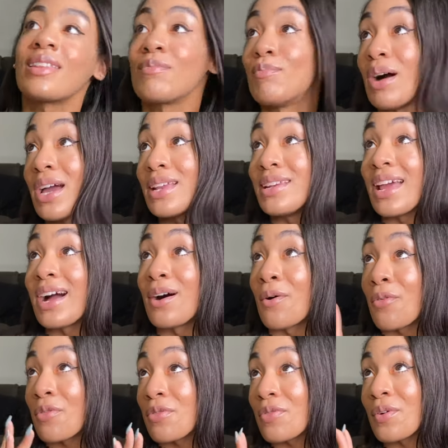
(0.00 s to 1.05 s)
My now
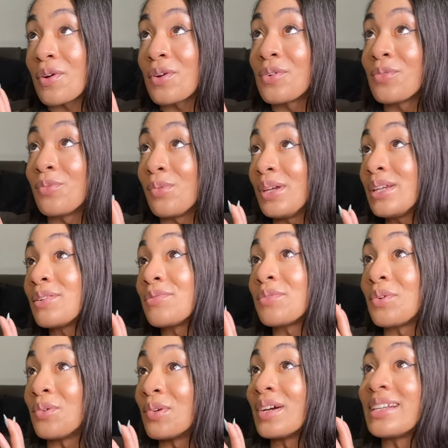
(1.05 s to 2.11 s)
third week of
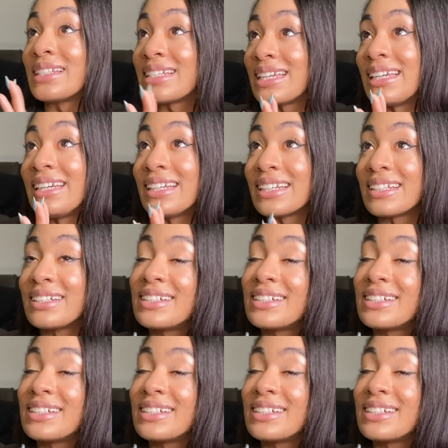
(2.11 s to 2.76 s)
quarantine.